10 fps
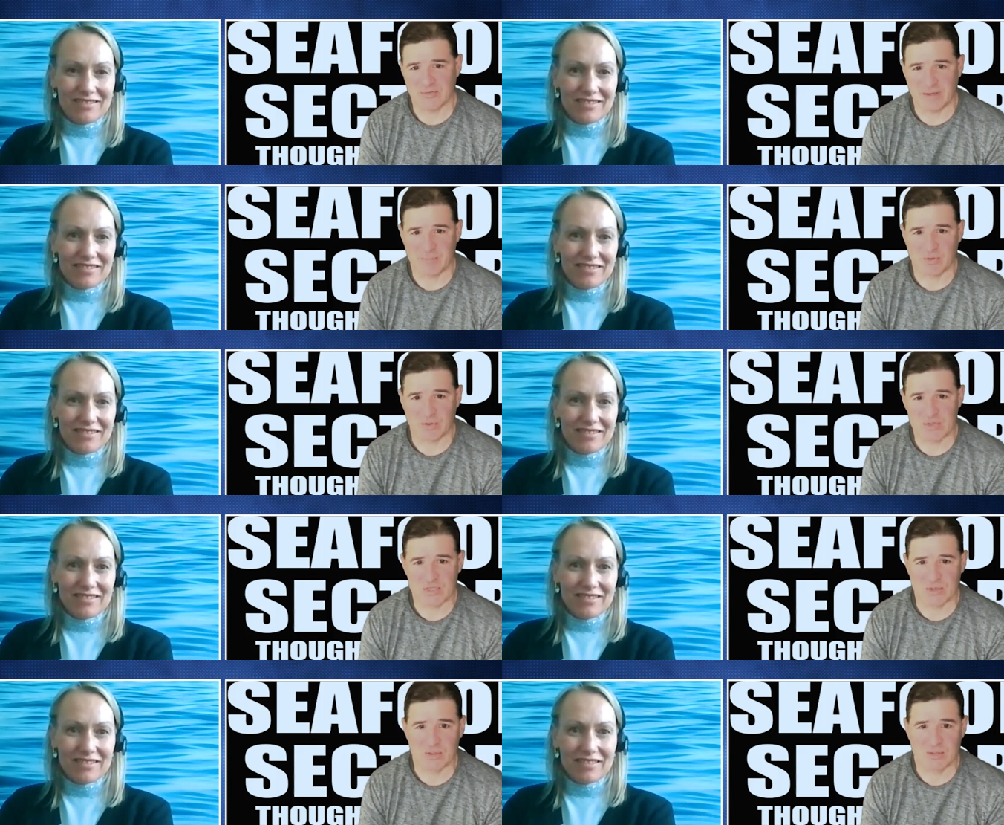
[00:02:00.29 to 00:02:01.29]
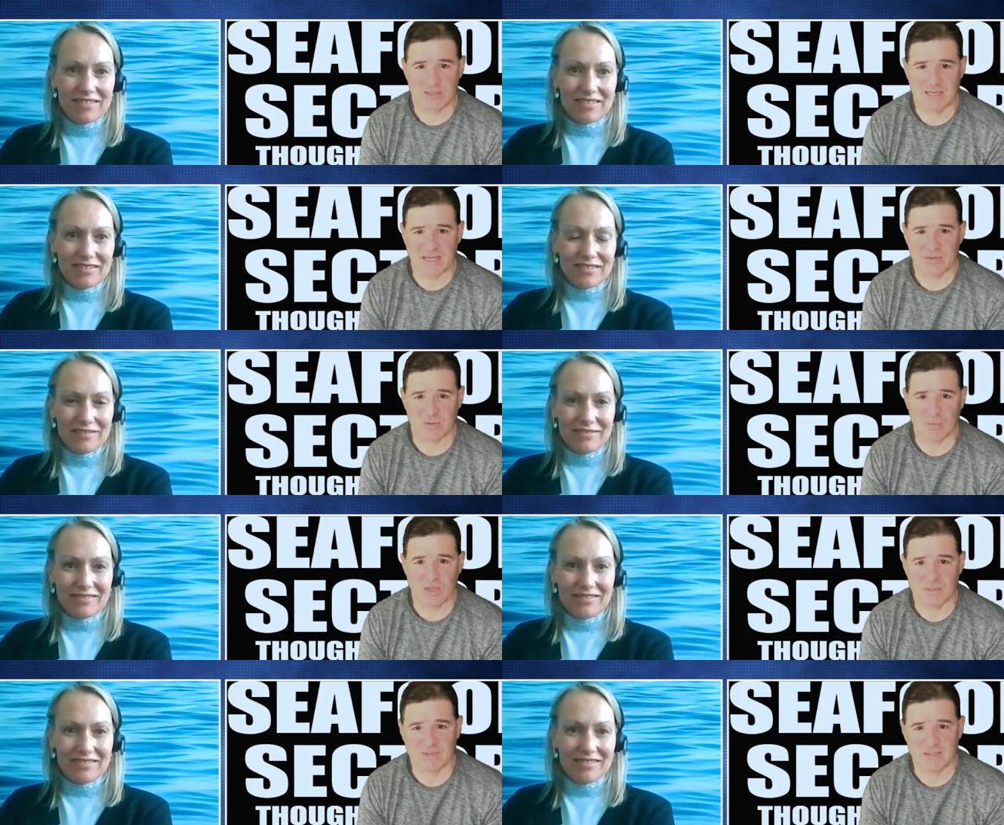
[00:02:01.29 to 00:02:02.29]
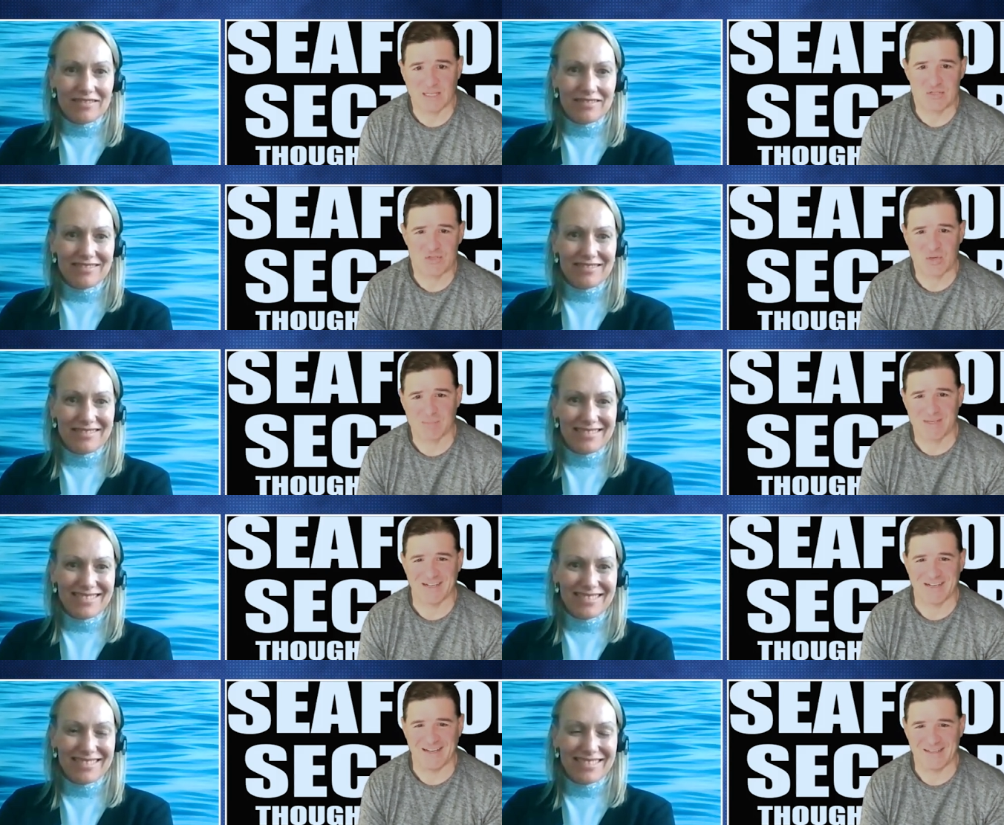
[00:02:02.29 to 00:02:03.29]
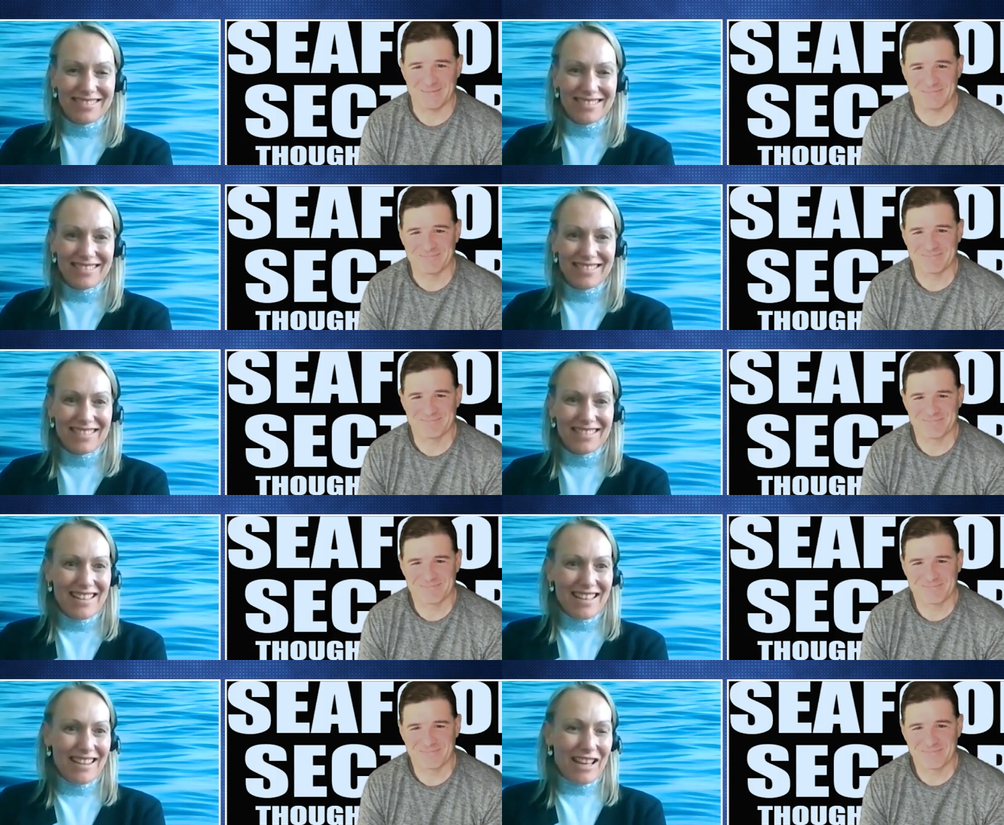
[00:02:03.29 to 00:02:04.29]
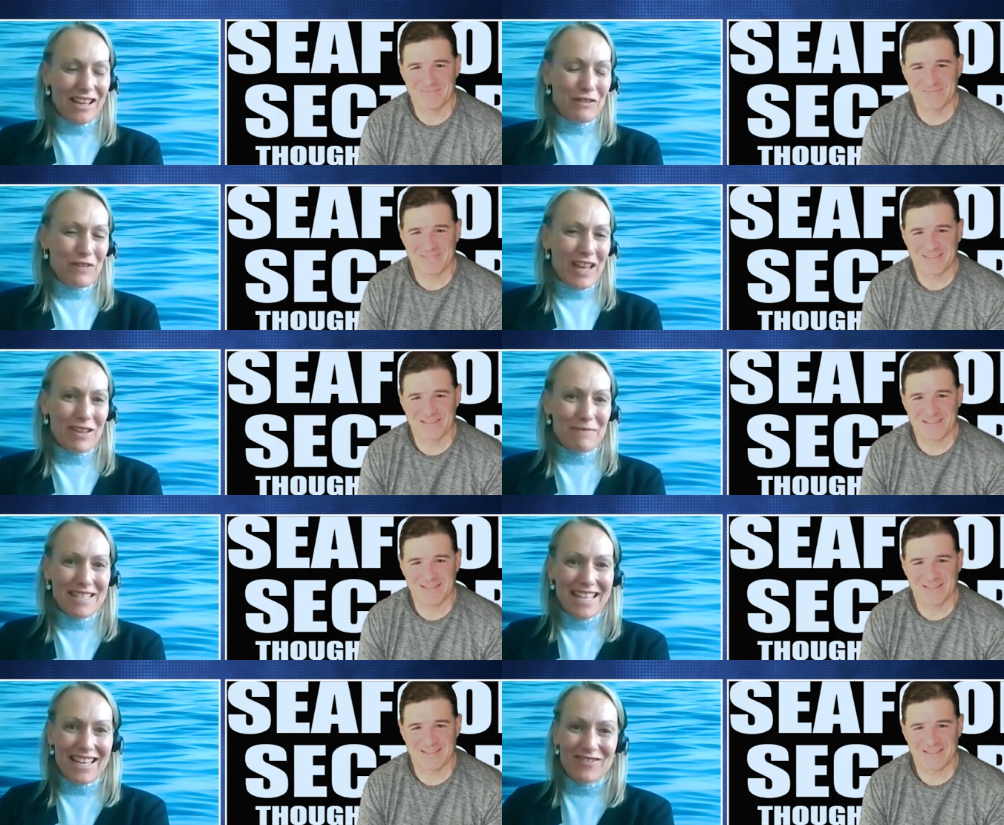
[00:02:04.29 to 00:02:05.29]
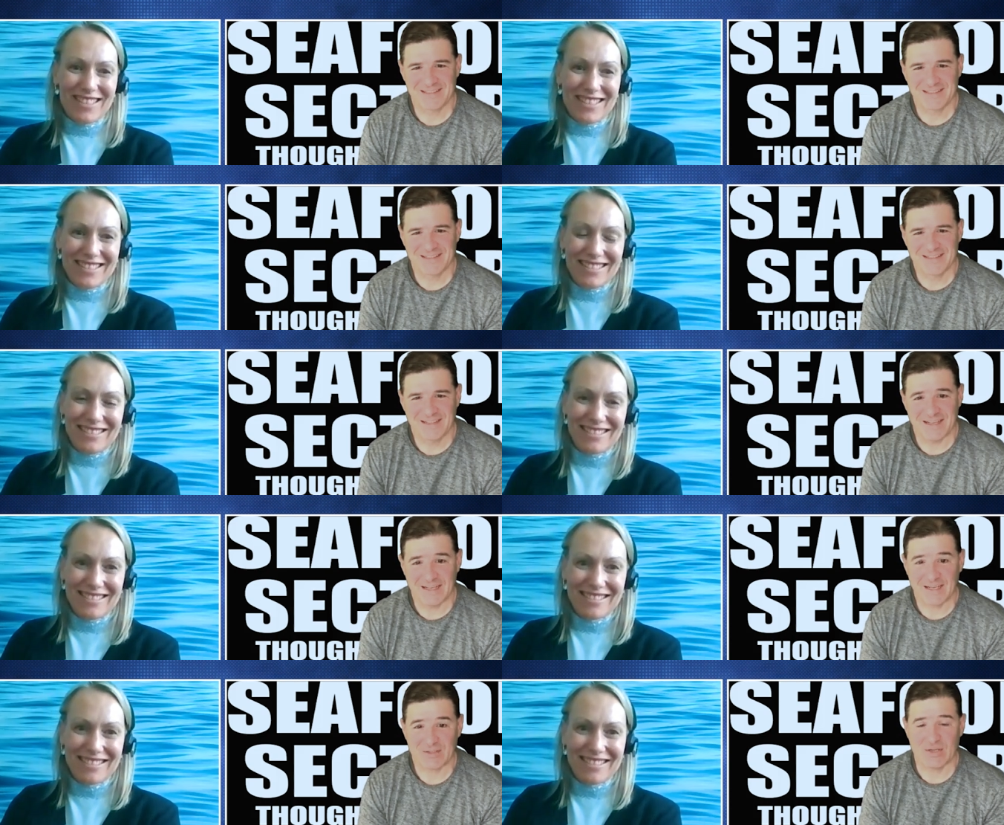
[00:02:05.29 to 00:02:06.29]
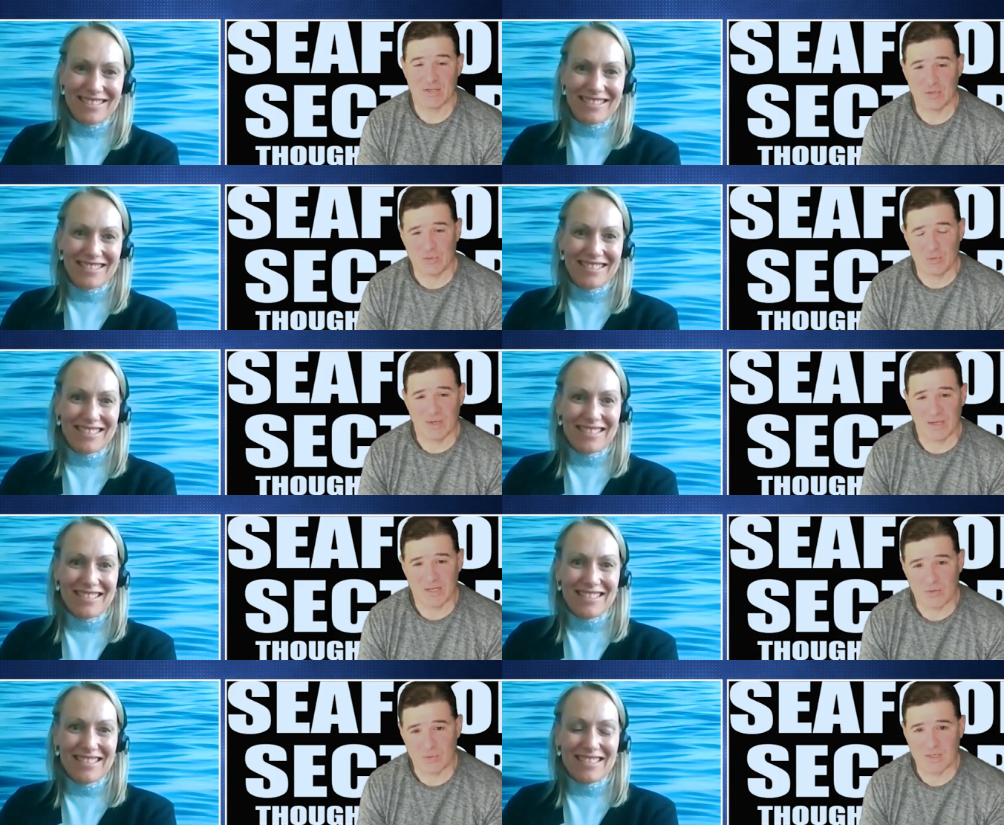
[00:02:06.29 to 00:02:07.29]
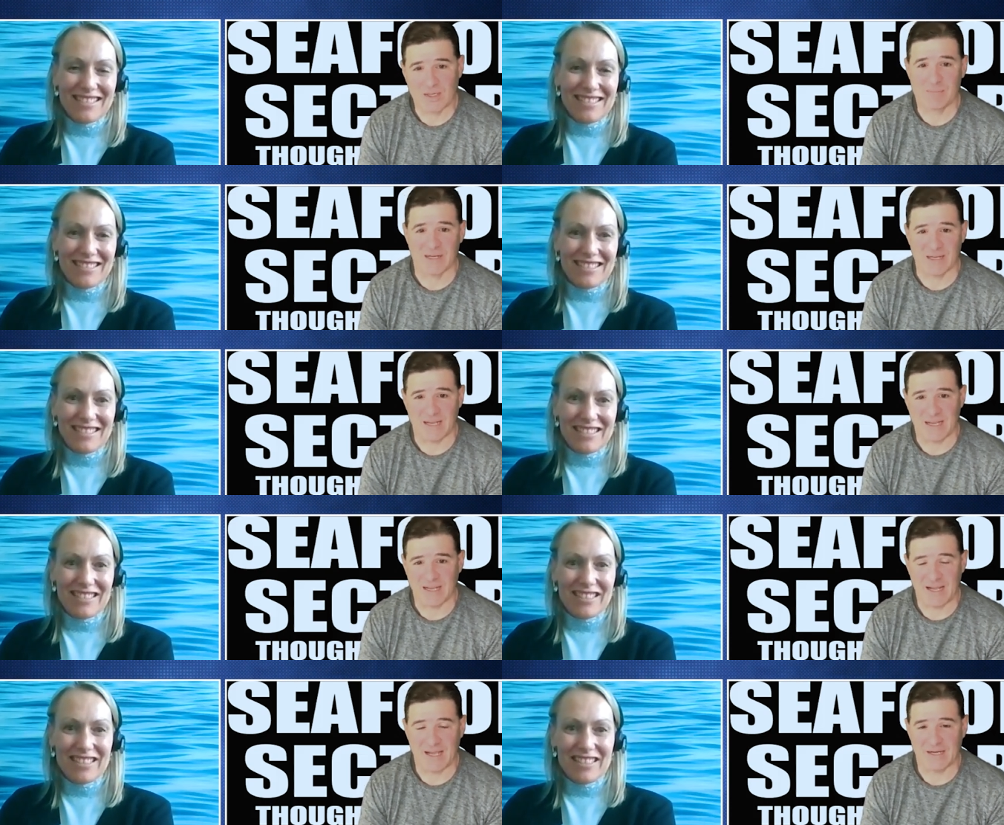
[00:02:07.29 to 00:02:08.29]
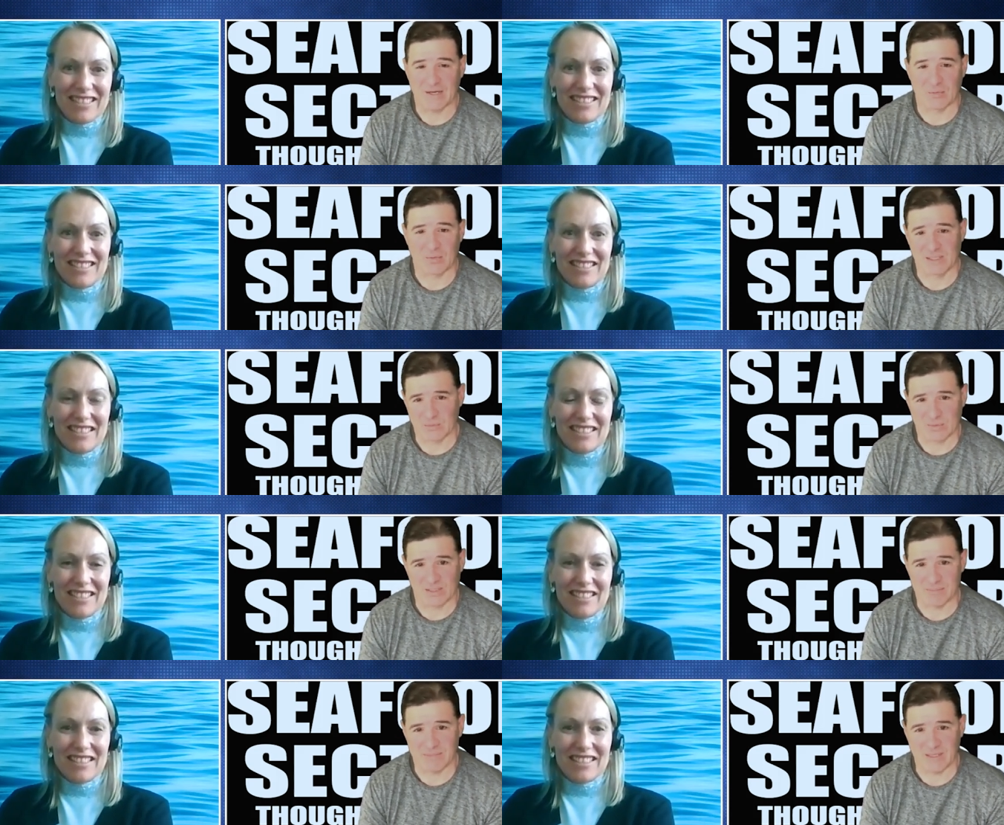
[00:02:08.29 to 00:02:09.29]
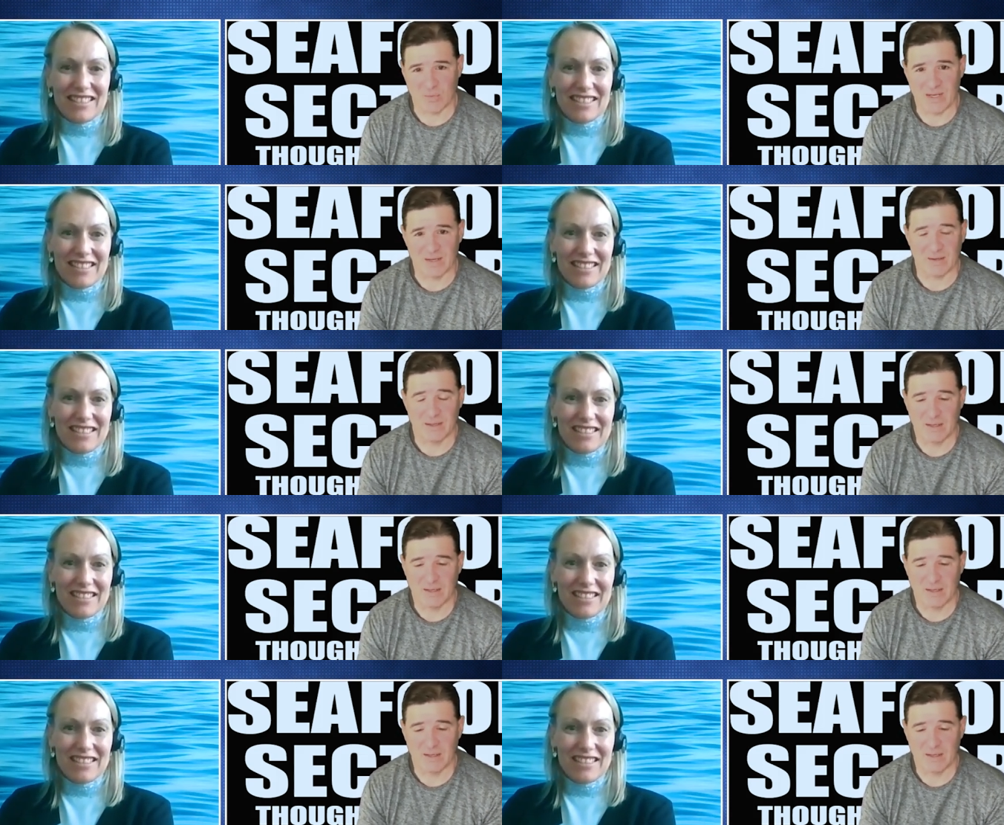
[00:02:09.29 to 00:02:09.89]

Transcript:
Speaker 1: feed producer. Katherine, welcome and thanks for joining me today.
Speaker 2: Thank you for having me,
Speaker 1: Dave. And Katherine, you and your company had a really, really big win